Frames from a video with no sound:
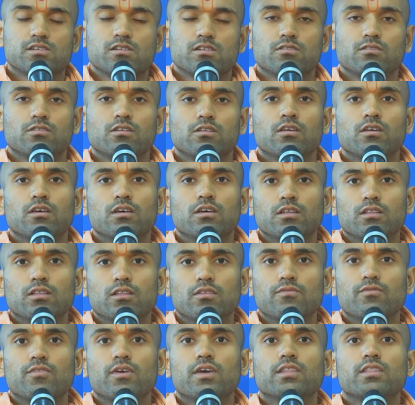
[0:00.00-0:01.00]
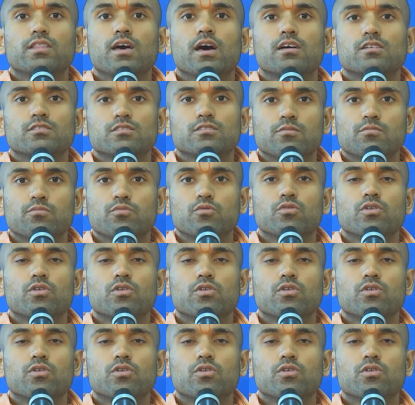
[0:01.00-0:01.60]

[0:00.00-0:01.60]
the Vedas, the Purans,